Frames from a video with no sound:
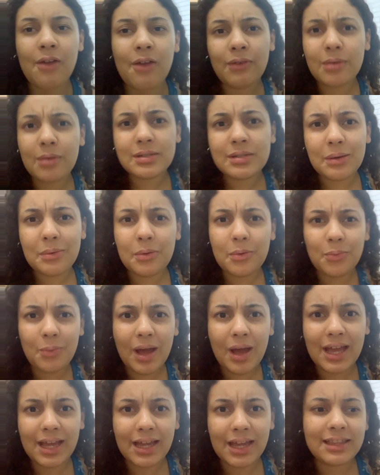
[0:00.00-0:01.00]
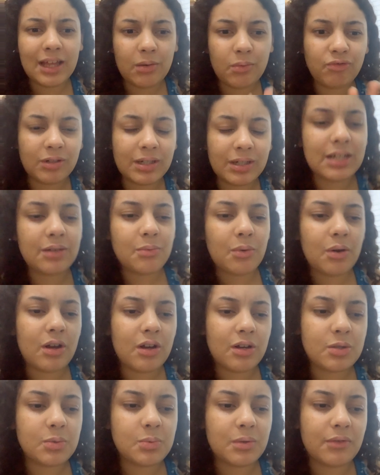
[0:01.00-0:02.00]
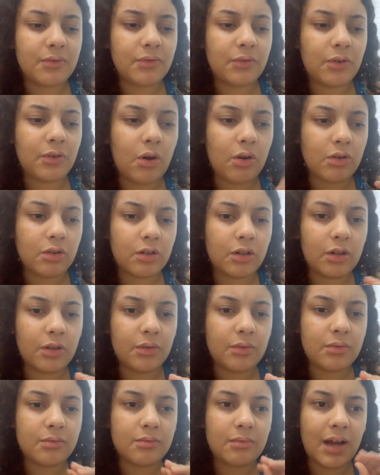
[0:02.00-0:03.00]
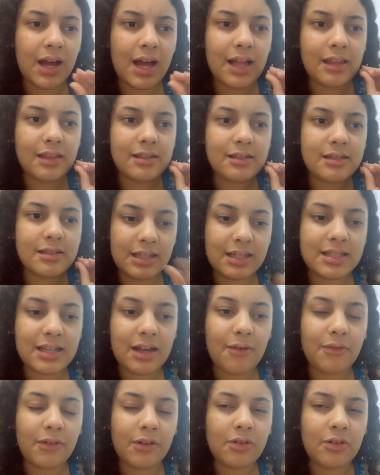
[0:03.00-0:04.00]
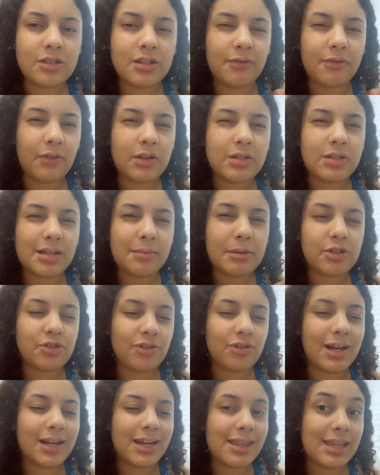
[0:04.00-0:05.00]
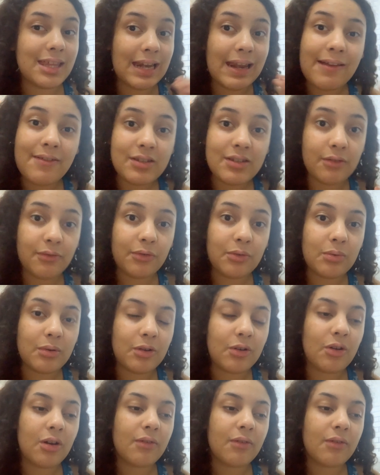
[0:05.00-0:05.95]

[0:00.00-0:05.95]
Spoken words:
I found out a way that really works with hot glue and this outfit, because the first time I tried it the leaves had fallen